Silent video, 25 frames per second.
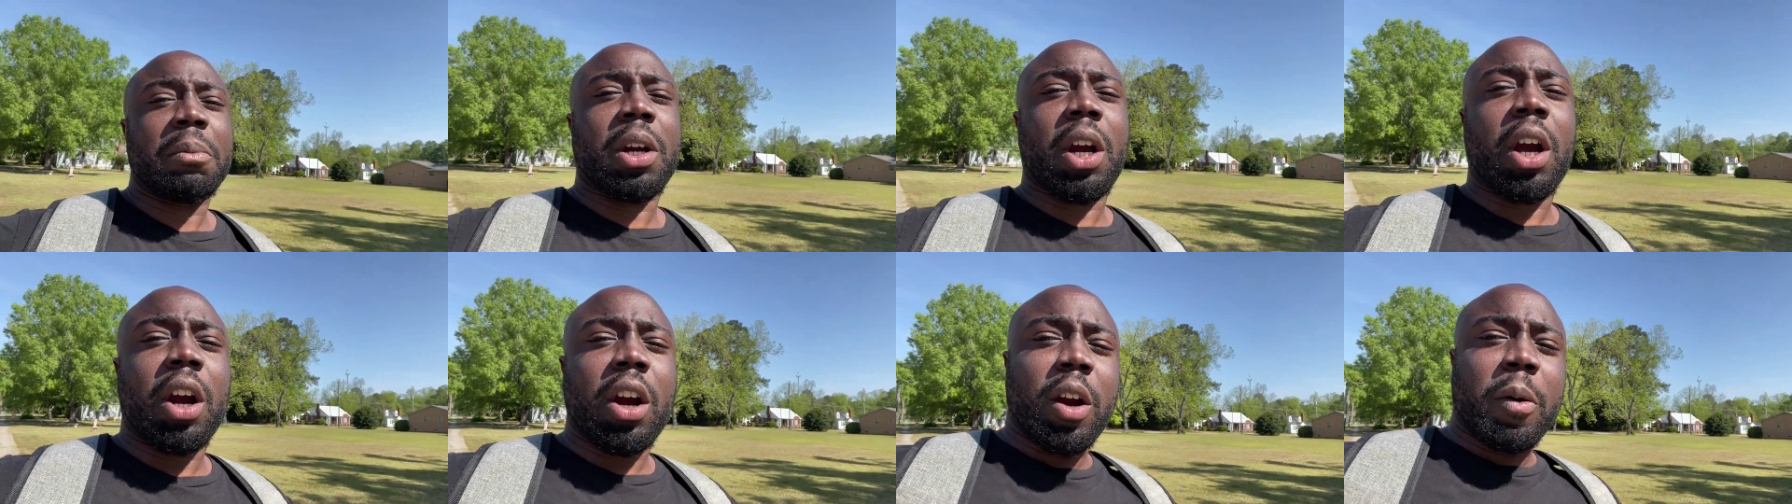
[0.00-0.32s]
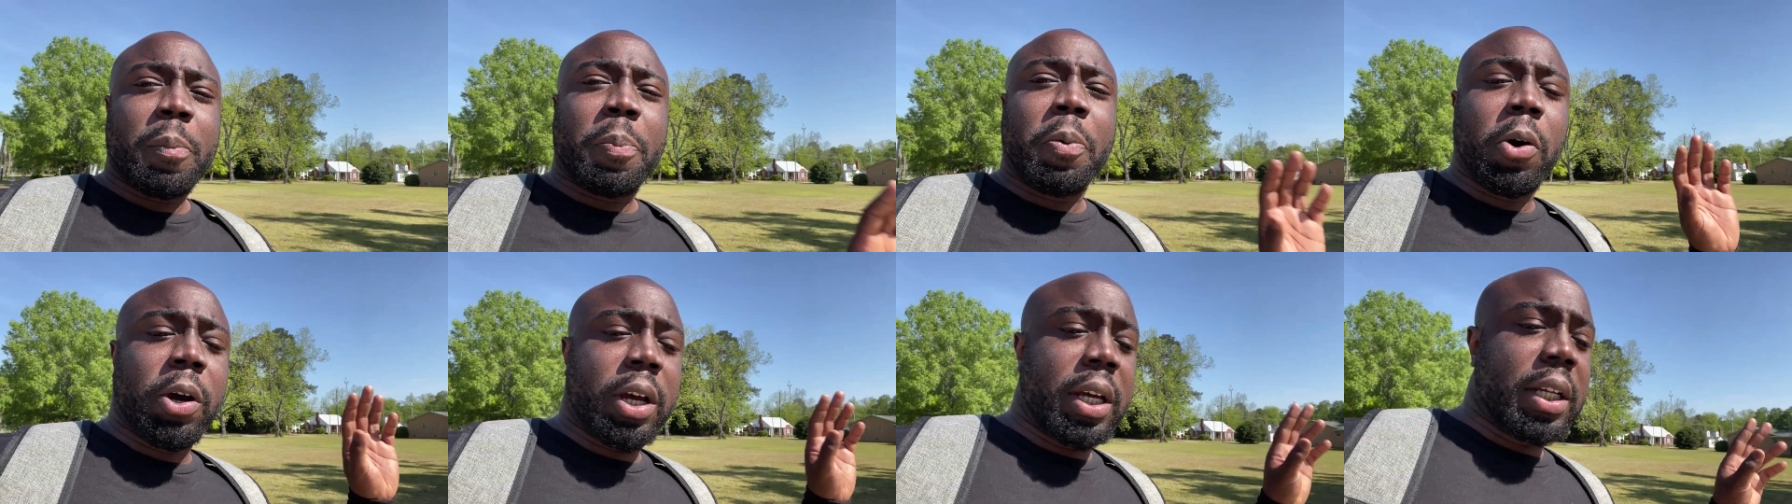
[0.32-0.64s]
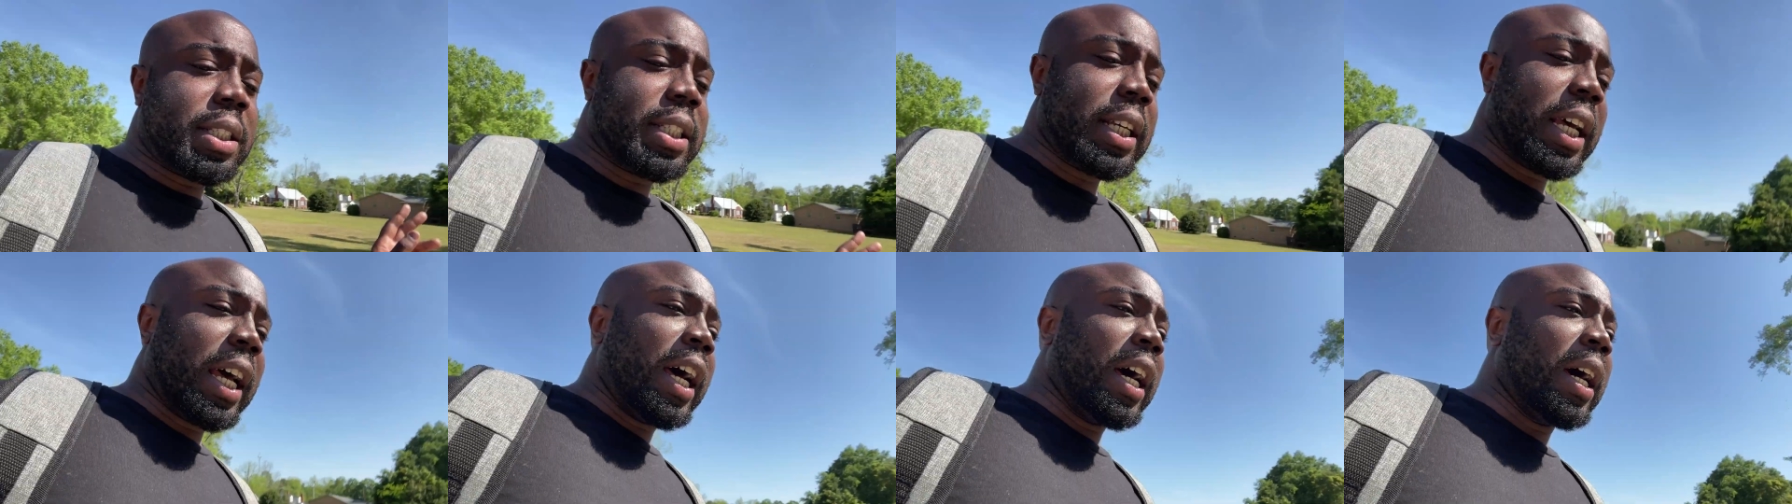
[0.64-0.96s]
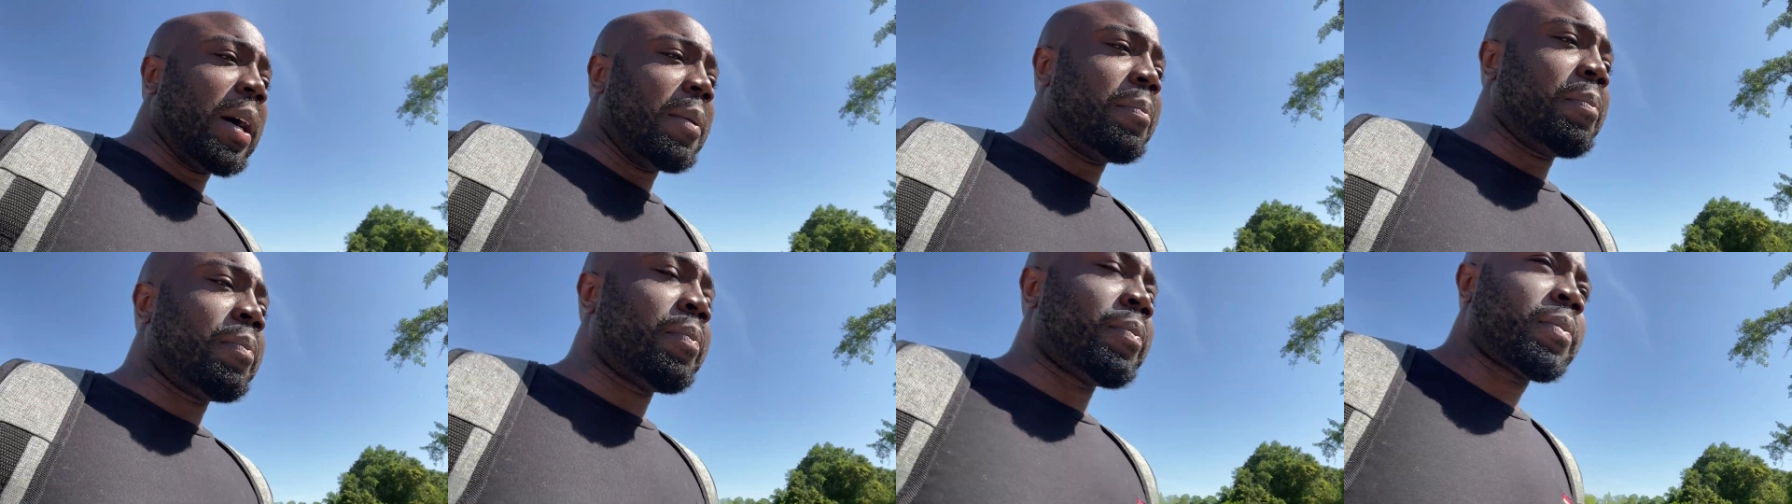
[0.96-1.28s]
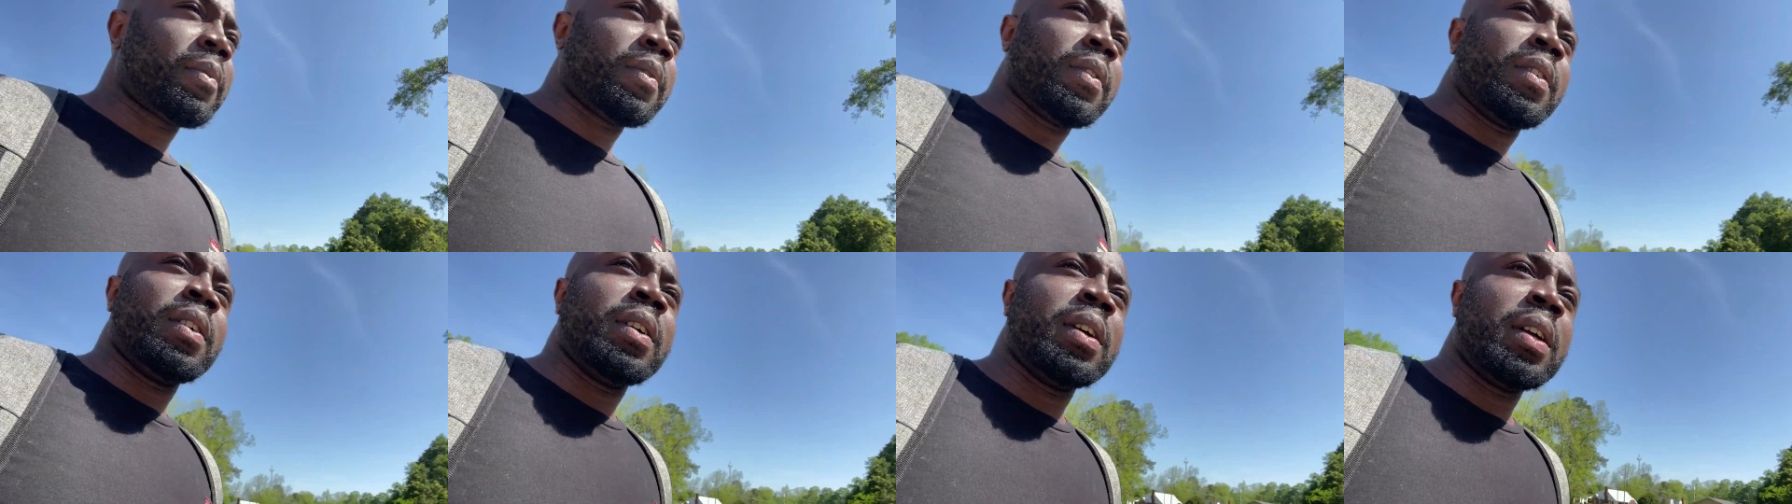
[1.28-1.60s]
current point in time,
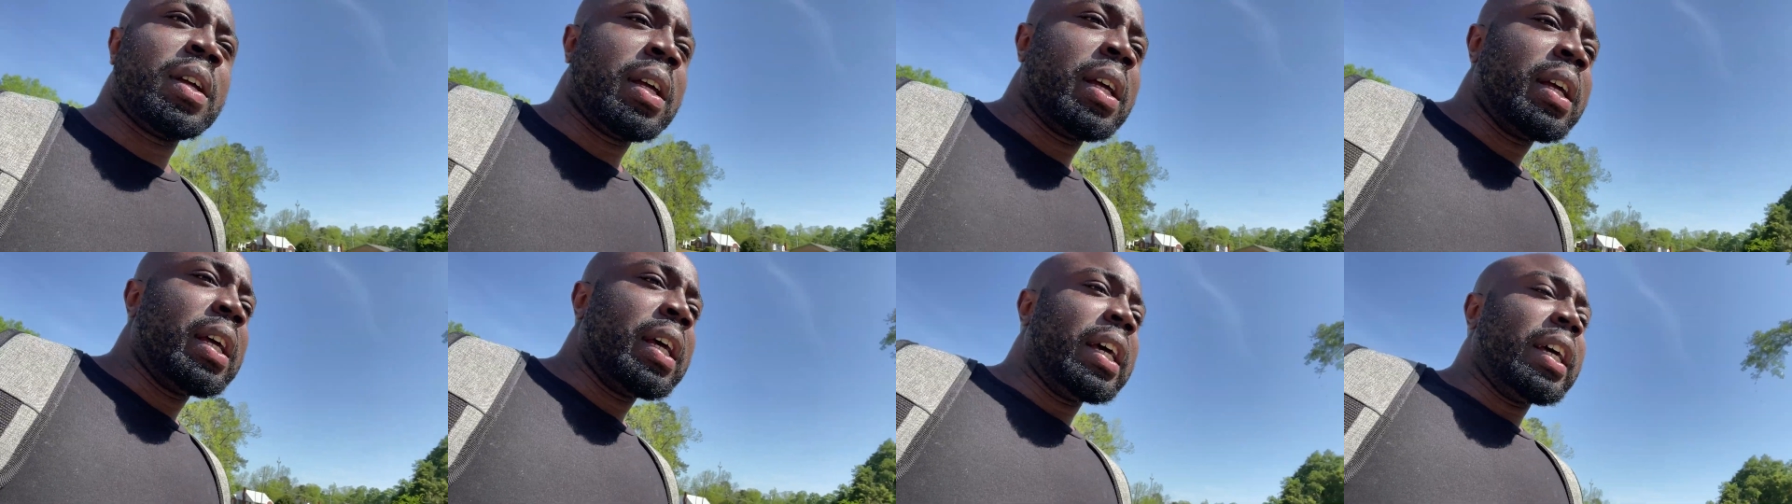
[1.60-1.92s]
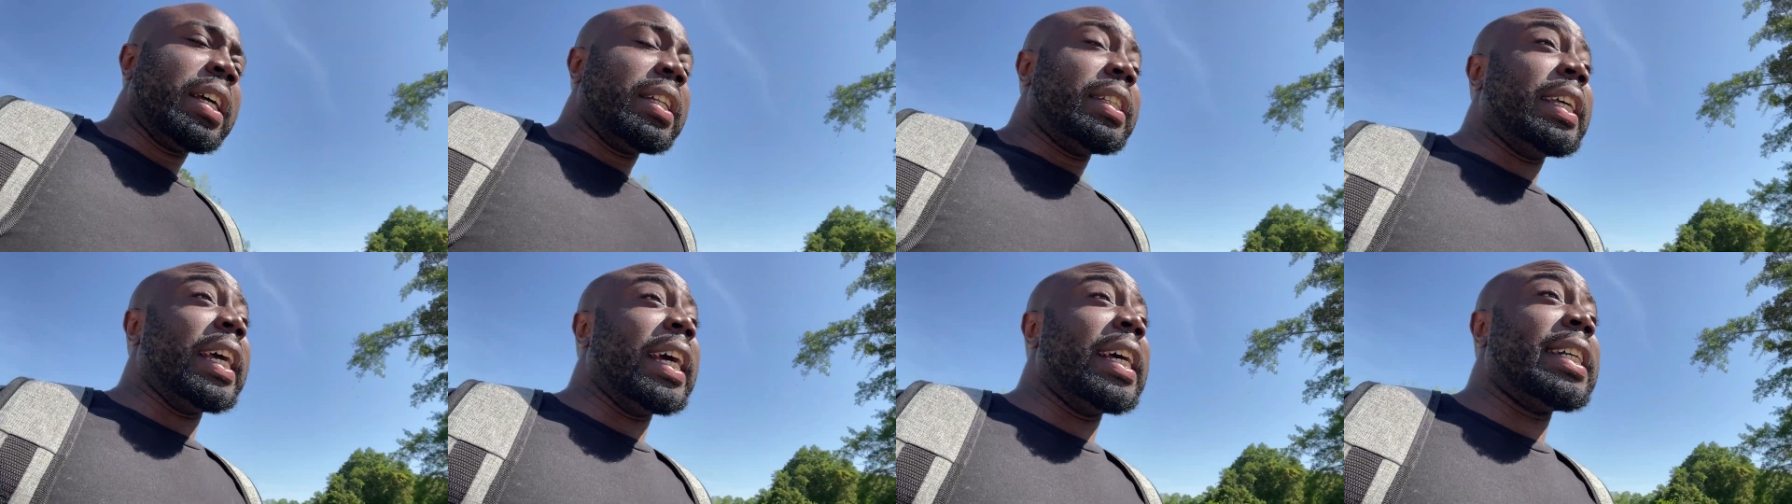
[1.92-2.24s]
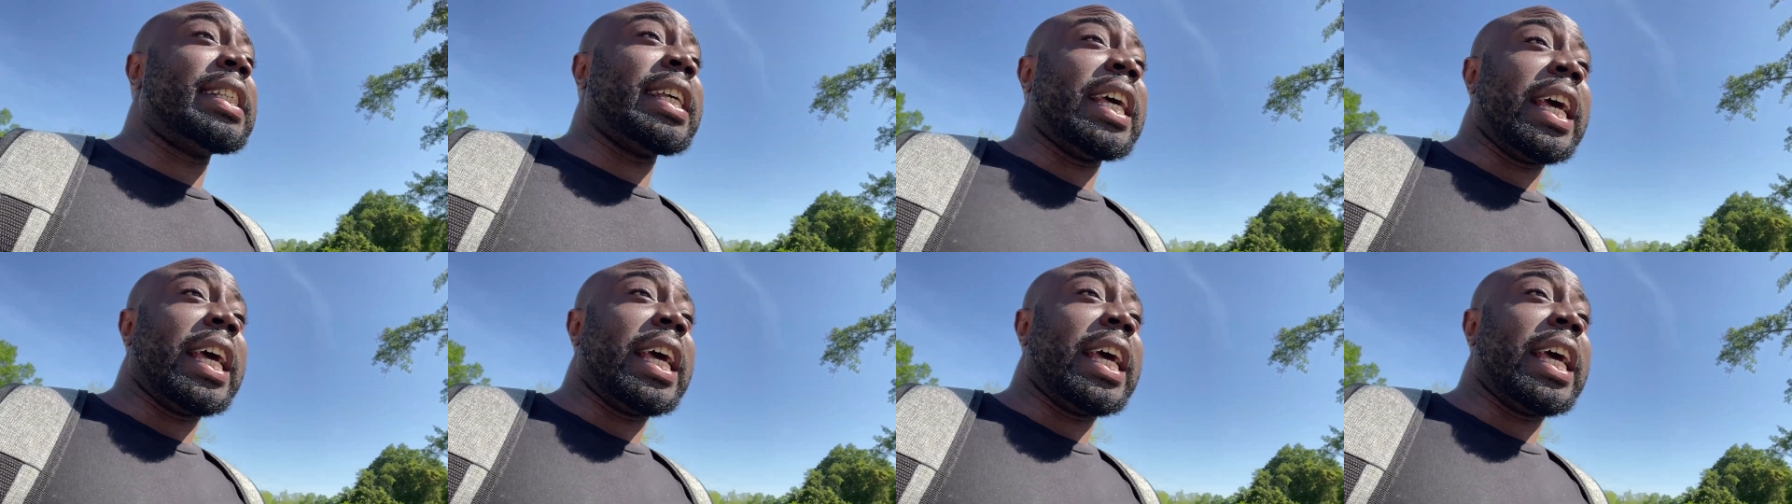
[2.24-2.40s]
there's